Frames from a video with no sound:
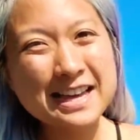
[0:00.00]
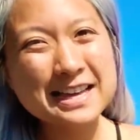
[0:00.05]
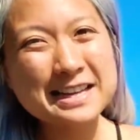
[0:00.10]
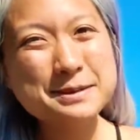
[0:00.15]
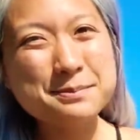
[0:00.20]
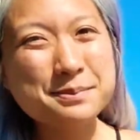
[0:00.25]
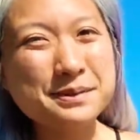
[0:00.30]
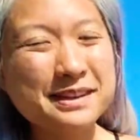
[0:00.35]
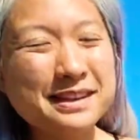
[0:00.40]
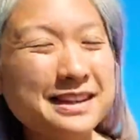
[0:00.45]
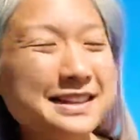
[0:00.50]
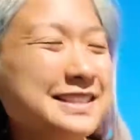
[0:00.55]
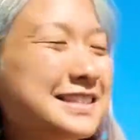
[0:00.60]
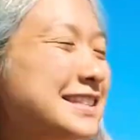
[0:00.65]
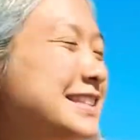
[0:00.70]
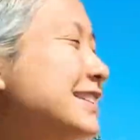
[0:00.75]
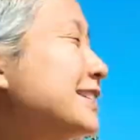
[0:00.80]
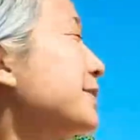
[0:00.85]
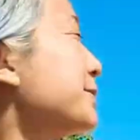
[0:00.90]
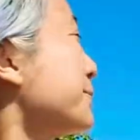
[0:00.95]
and bringing
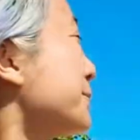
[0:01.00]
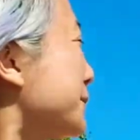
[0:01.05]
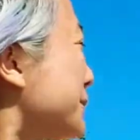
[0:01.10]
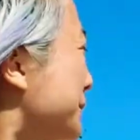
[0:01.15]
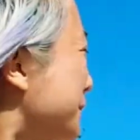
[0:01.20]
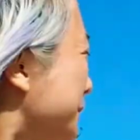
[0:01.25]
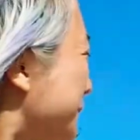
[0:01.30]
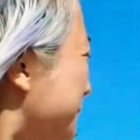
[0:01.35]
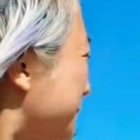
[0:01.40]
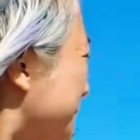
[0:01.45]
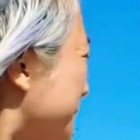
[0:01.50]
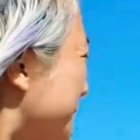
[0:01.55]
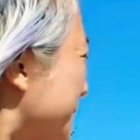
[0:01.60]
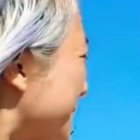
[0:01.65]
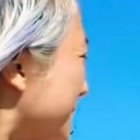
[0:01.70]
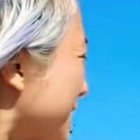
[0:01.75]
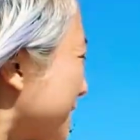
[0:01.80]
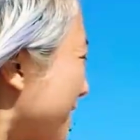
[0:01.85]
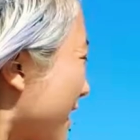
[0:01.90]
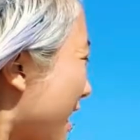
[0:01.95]
to you
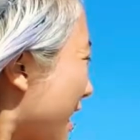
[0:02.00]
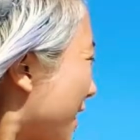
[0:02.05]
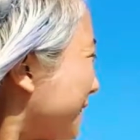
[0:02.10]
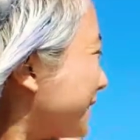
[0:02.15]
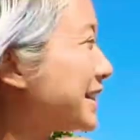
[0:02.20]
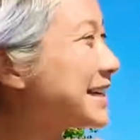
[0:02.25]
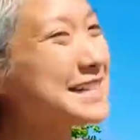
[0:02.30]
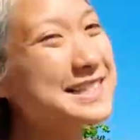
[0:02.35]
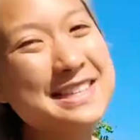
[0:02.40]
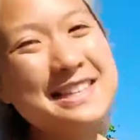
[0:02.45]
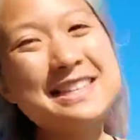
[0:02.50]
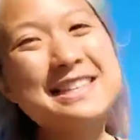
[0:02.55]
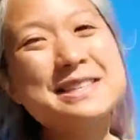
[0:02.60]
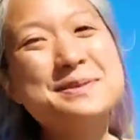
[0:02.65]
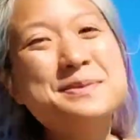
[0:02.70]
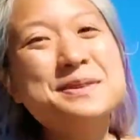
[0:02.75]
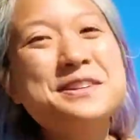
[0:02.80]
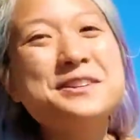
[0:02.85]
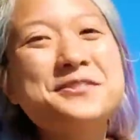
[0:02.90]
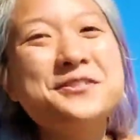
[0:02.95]
beautiful topics in
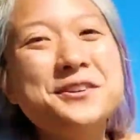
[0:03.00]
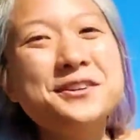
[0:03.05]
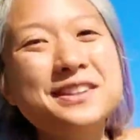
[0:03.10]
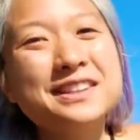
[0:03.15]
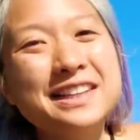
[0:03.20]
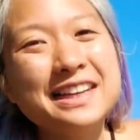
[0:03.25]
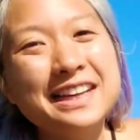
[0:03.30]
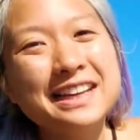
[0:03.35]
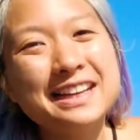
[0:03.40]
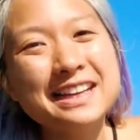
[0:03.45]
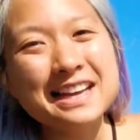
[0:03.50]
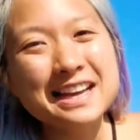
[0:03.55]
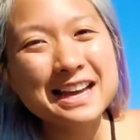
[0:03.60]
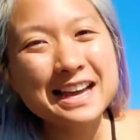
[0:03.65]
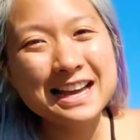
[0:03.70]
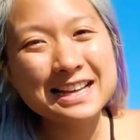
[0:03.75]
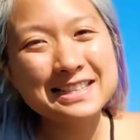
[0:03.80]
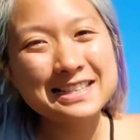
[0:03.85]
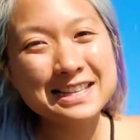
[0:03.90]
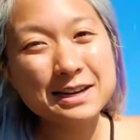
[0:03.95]
this beautiful lake.
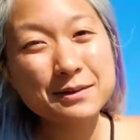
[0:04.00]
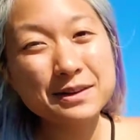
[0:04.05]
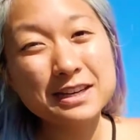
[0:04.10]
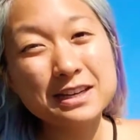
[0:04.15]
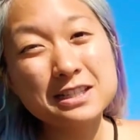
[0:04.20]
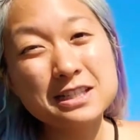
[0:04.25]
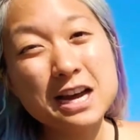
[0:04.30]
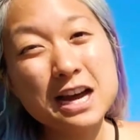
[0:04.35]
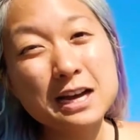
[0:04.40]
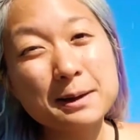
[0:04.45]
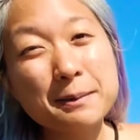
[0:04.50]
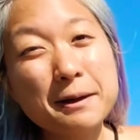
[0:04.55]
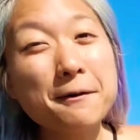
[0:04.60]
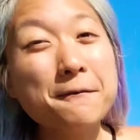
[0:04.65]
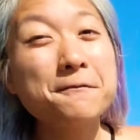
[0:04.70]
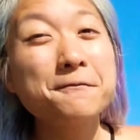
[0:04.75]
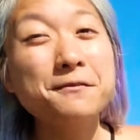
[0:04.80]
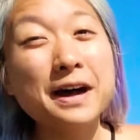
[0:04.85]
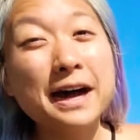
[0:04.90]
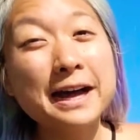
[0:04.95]
And today we're going to talk
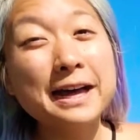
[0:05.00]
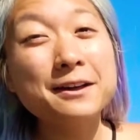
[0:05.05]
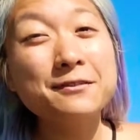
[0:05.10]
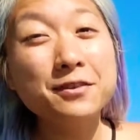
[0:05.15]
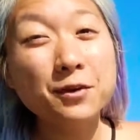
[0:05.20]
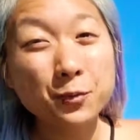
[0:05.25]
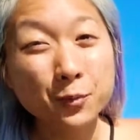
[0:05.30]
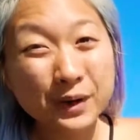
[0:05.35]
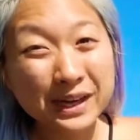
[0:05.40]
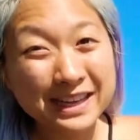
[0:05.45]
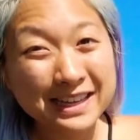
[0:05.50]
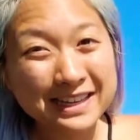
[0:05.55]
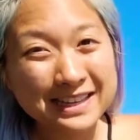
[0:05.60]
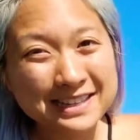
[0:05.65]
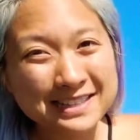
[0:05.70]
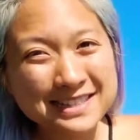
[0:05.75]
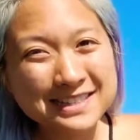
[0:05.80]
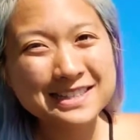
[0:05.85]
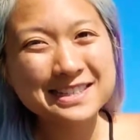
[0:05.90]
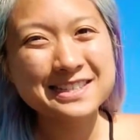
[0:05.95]
about five
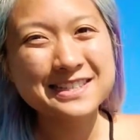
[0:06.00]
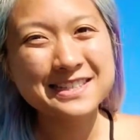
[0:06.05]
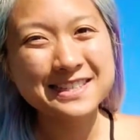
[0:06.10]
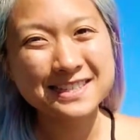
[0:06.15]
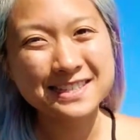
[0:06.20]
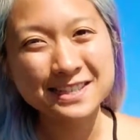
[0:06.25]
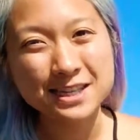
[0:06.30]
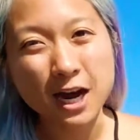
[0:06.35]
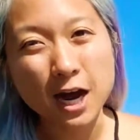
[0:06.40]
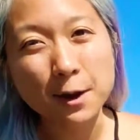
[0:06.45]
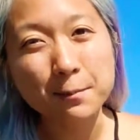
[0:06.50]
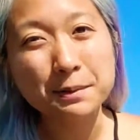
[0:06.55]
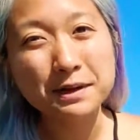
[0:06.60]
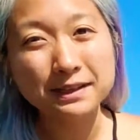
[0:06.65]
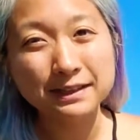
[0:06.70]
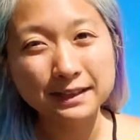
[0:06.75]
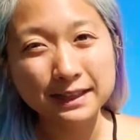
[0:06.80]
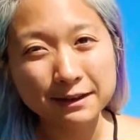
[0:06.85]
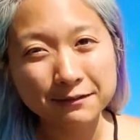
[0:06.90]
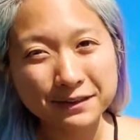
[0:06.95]
ways to stop
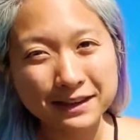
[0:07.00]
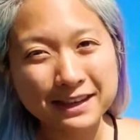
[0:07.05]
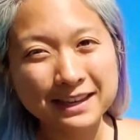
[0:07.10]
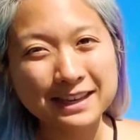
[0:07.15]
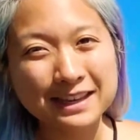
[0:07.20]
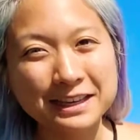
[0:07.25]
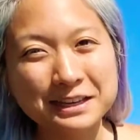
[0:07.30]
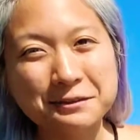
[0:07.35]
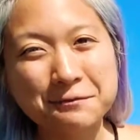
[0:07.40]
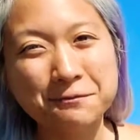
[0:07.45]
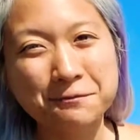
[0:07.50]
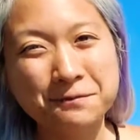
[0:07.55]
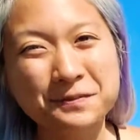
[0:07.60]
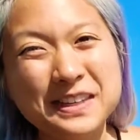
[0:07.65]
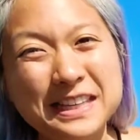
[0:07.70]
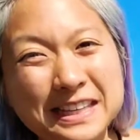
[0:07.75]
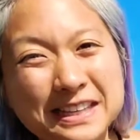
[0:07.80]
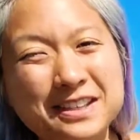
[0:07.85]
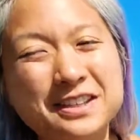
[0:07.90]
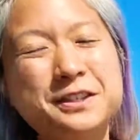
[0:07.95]
living in
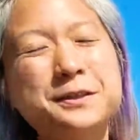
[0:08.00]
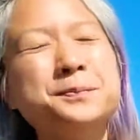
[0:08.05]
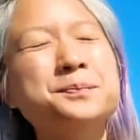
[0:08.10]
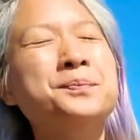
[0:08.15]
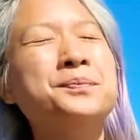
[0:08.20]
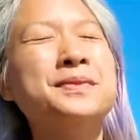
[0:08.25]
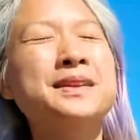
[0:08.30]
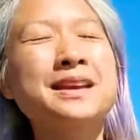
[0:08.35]
fear.